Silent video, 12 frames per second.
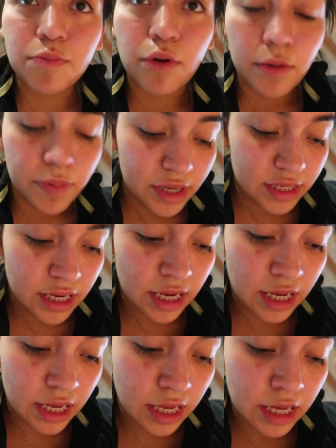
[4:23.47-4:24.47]
Burpees,
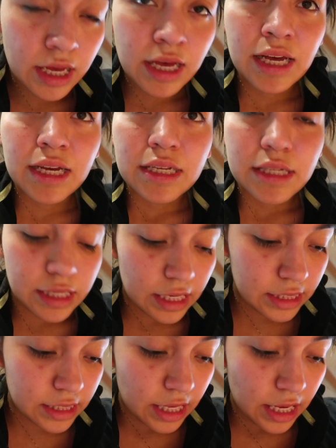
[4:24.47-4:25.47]

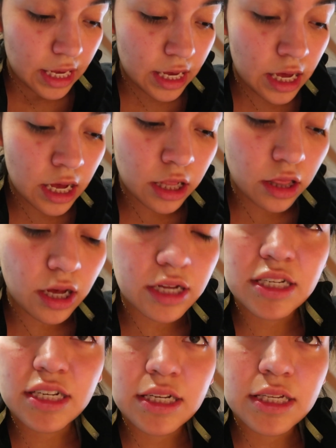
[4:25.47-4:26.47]
60
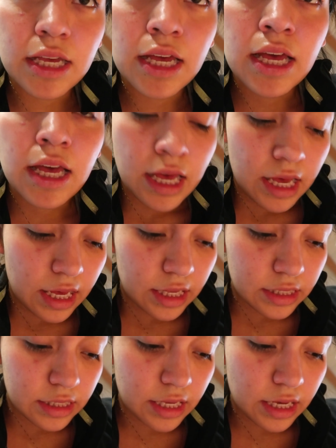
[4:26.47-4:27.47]
lunges,
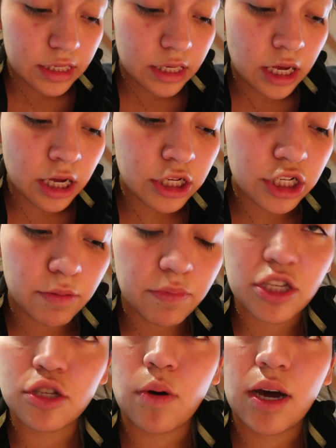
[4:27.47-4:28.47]
and 6
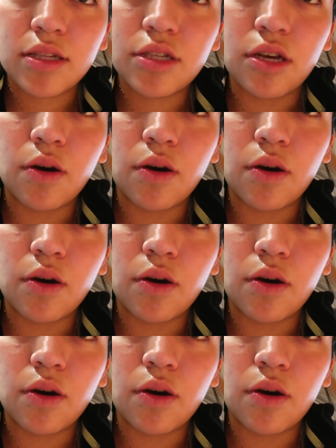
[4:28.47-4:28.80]
jumping squats.